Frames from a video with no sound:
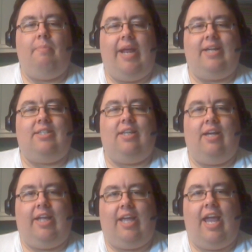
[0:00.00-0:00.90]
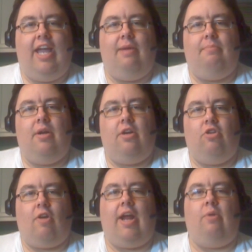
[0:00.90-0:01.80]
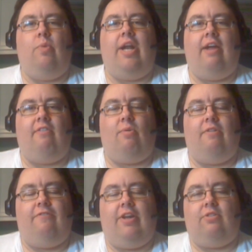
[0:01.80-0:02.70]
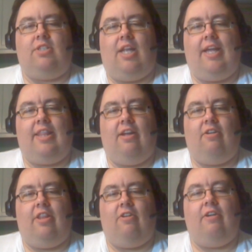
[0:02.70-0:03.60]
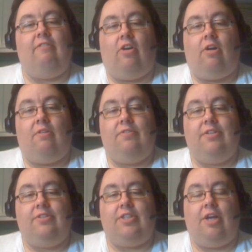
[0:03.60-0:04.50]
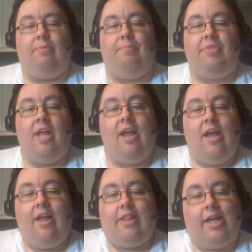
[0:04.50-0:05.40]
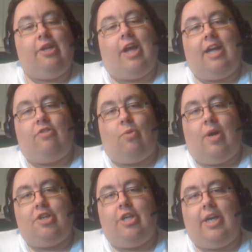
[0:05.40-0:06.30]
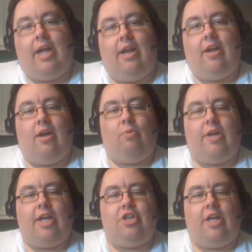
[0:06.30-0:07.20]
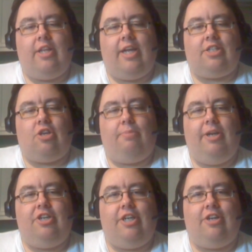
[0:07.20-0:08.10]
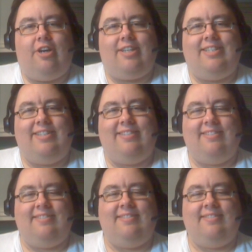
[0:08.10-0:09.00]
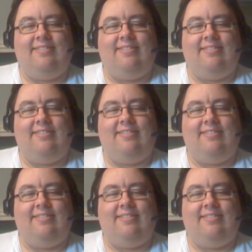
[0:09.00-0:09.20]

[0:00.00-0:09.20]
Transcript: makes a game great, when everyone feels like they're involved. So, thank you guys for watching, and we'll catch you on the next RPG Talks.